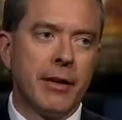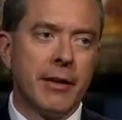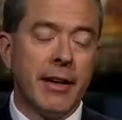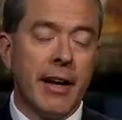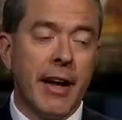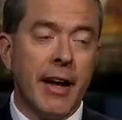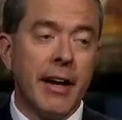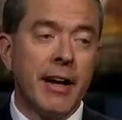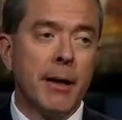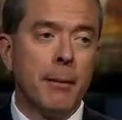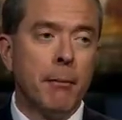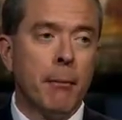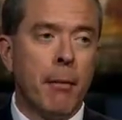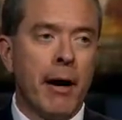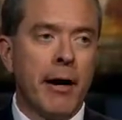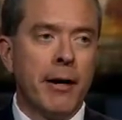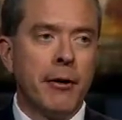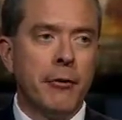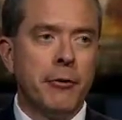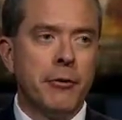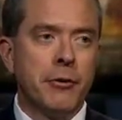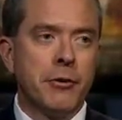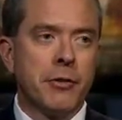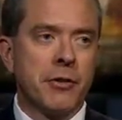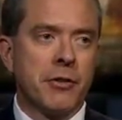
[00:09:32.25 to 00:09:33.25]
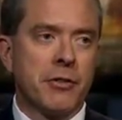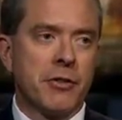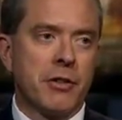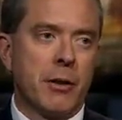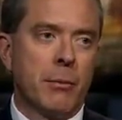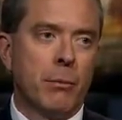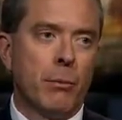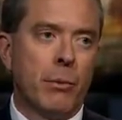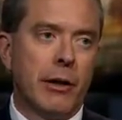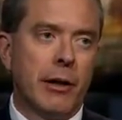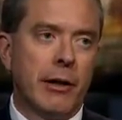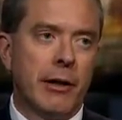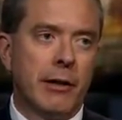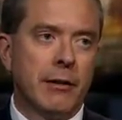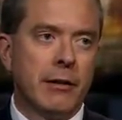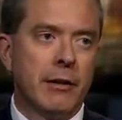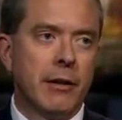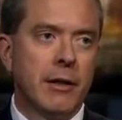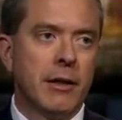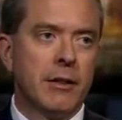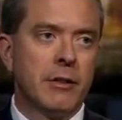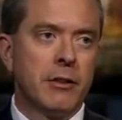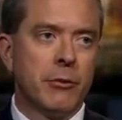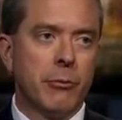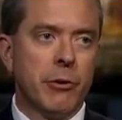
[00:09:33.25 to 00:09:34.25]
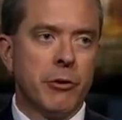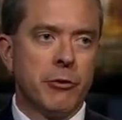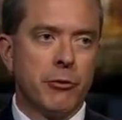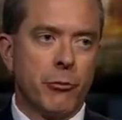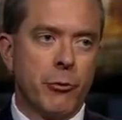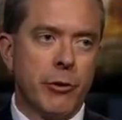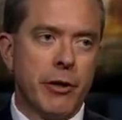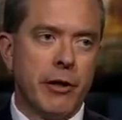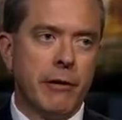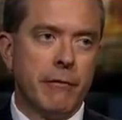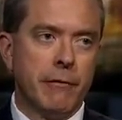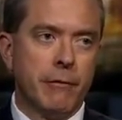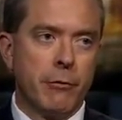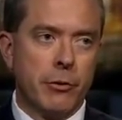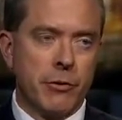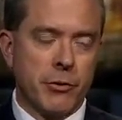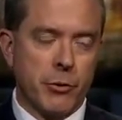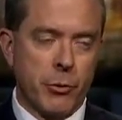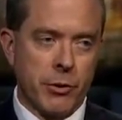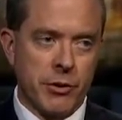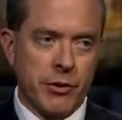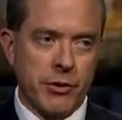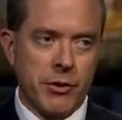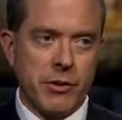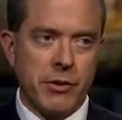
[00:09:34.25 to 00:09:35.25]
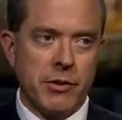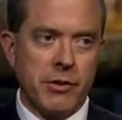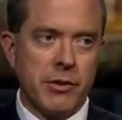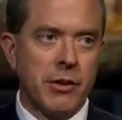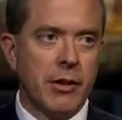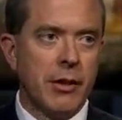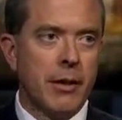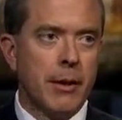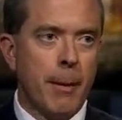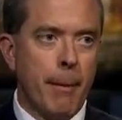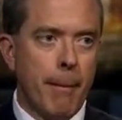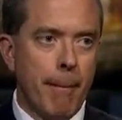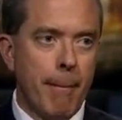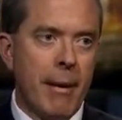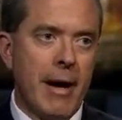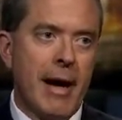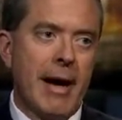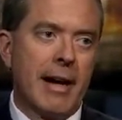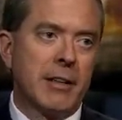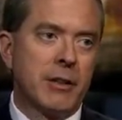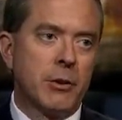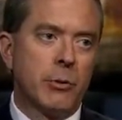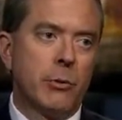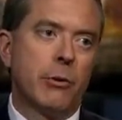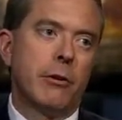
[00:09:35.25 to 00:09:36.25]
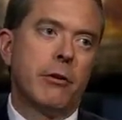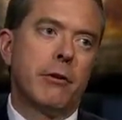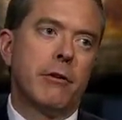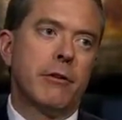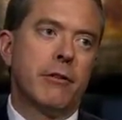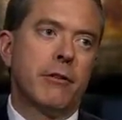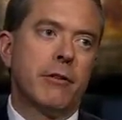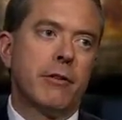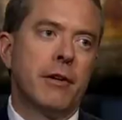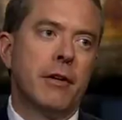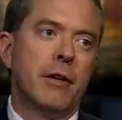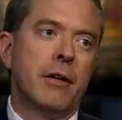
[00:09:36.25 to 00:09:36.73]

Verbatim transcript: getting miners somewhere to retrieve resources back to Earth.